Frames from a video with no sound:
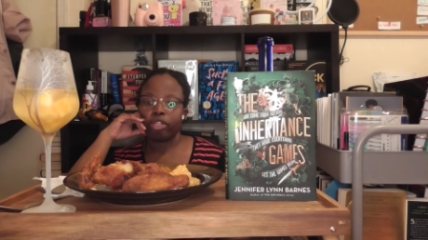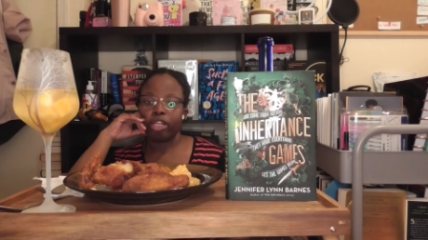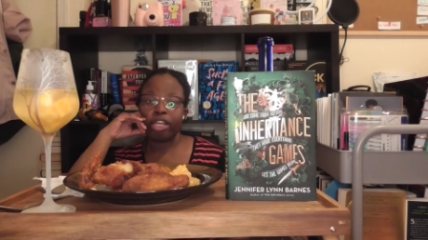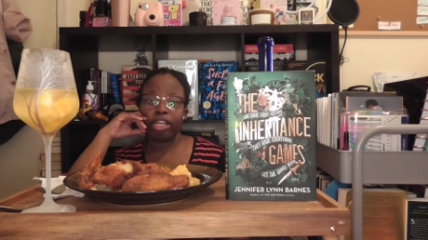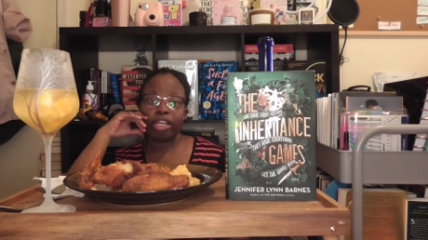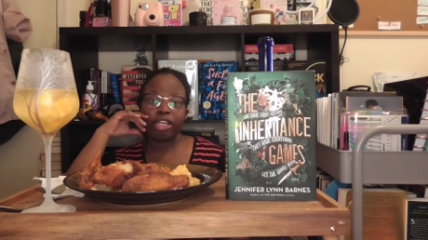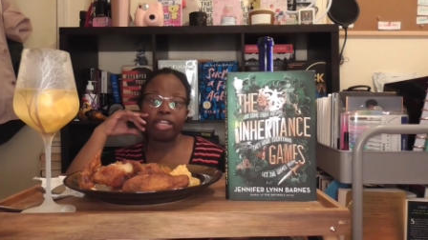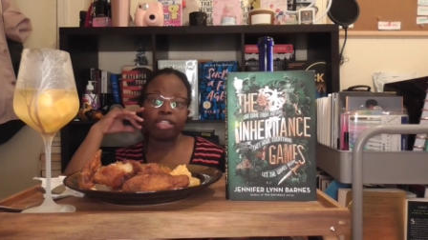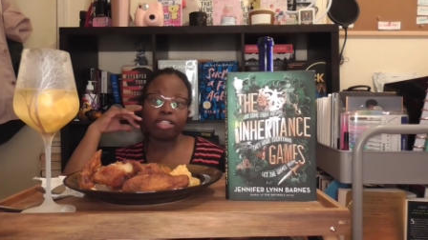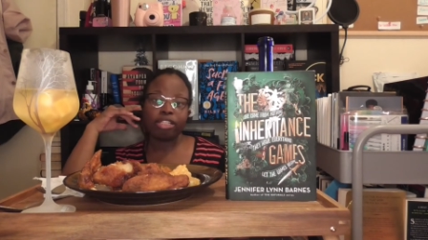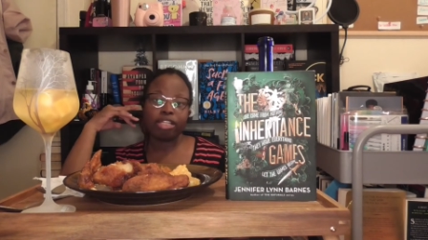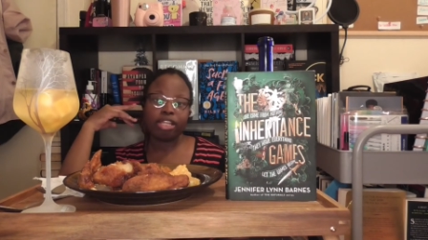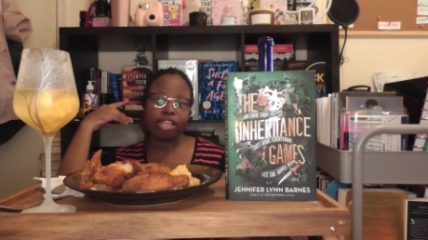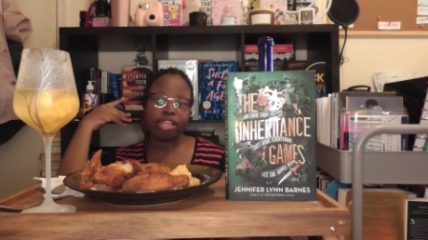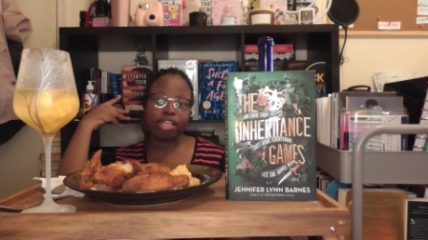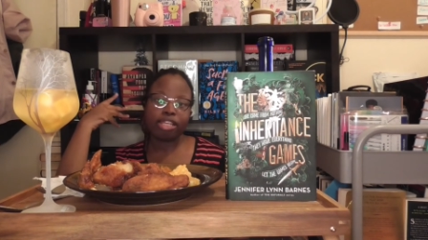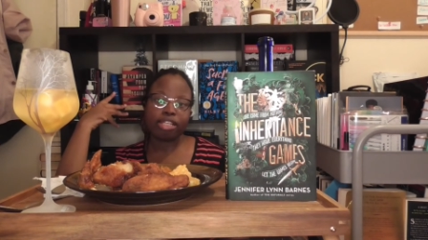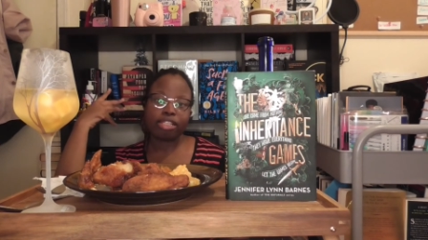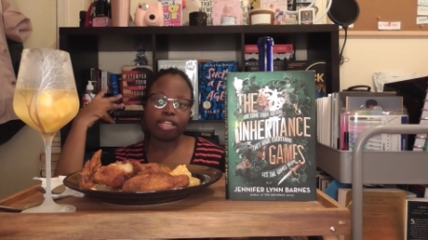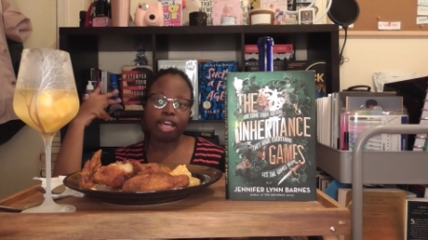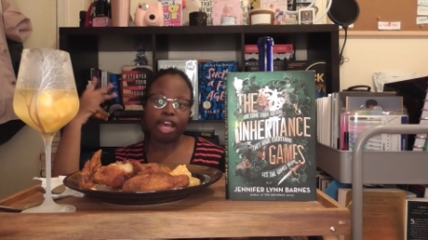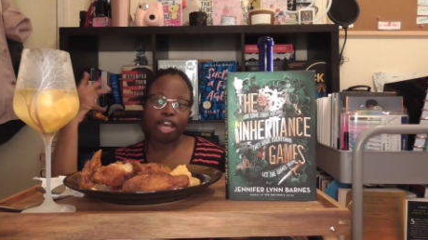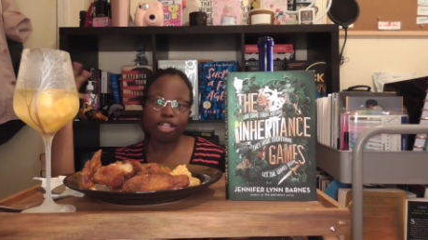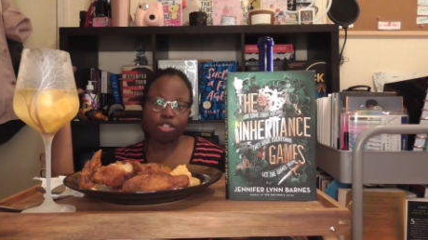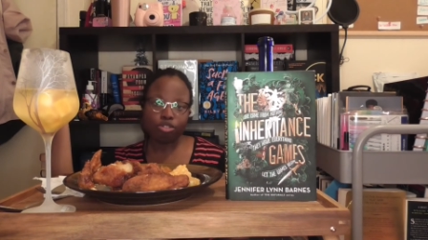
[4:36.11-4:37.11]
is
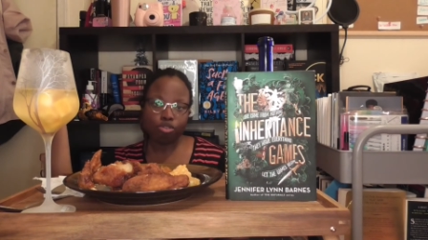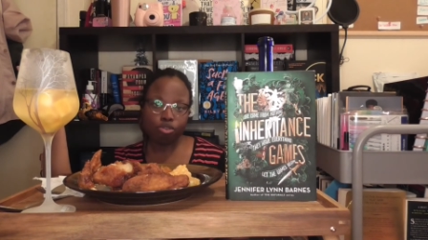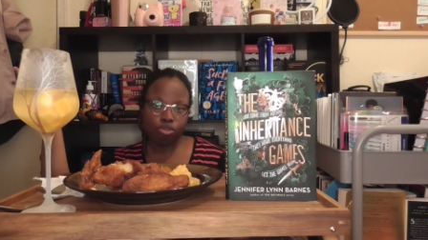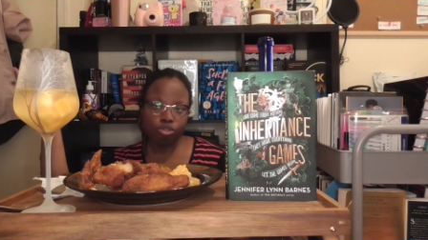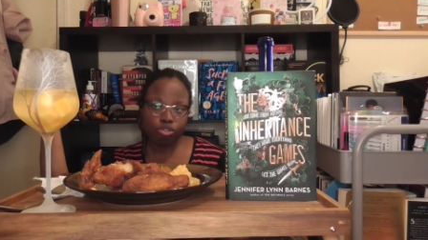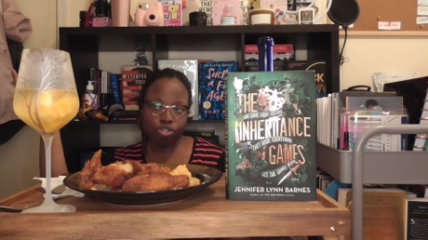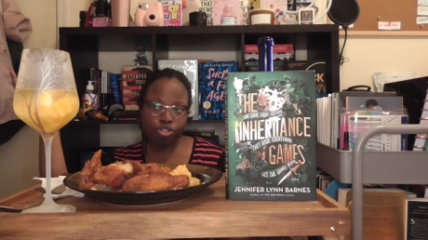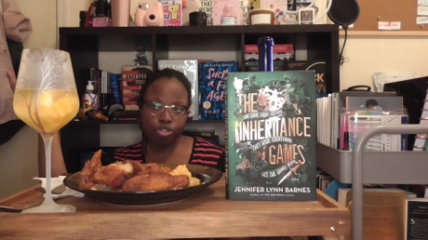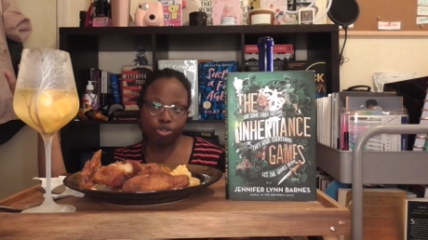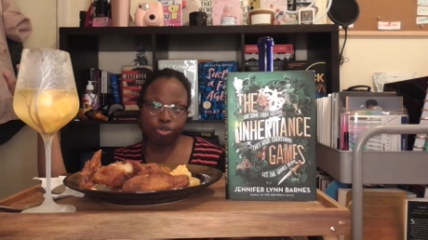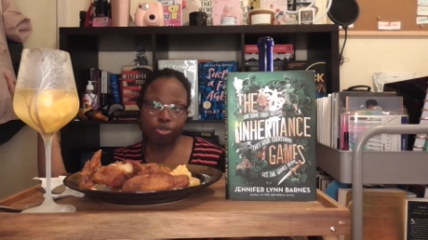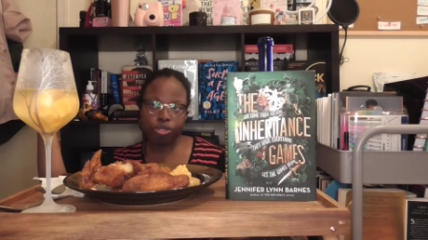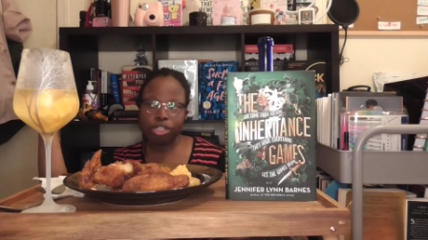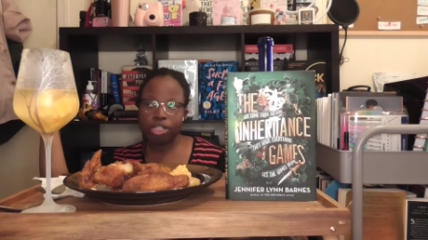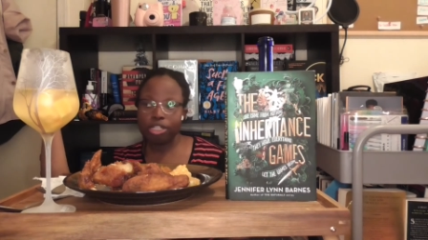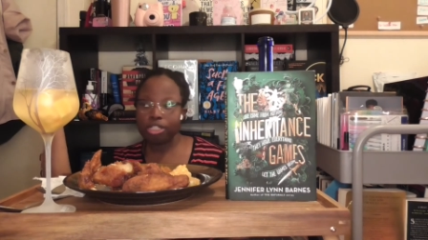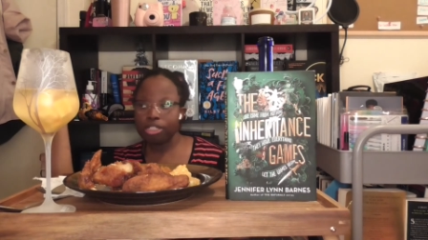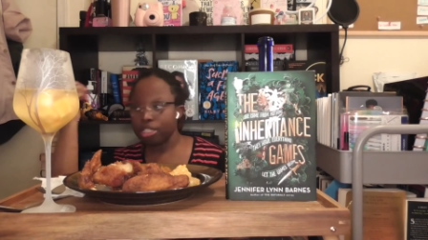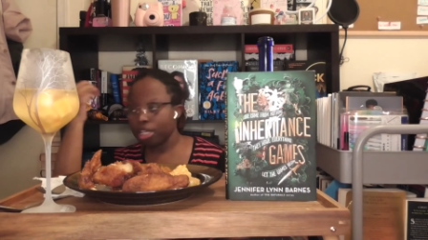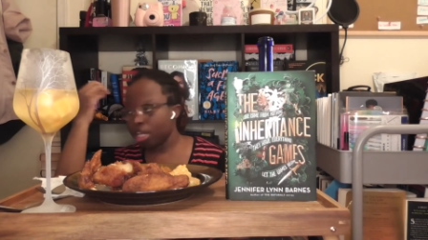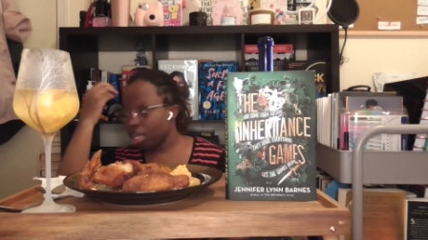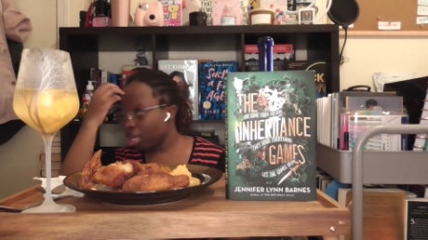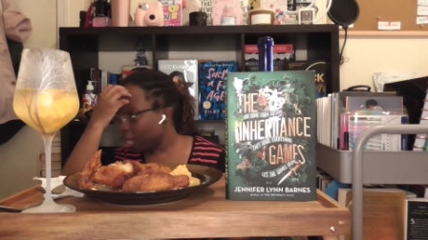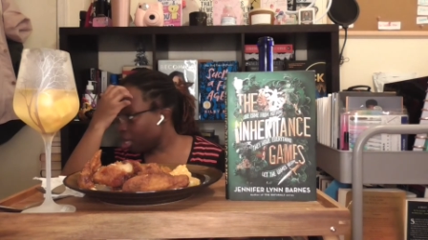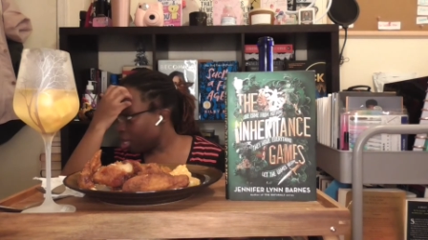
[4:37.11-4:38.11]
this high school
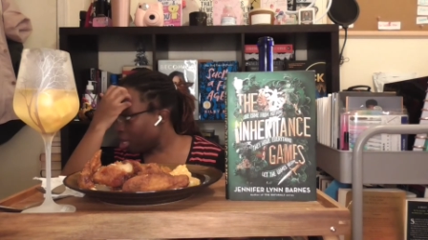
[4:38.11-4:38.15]
student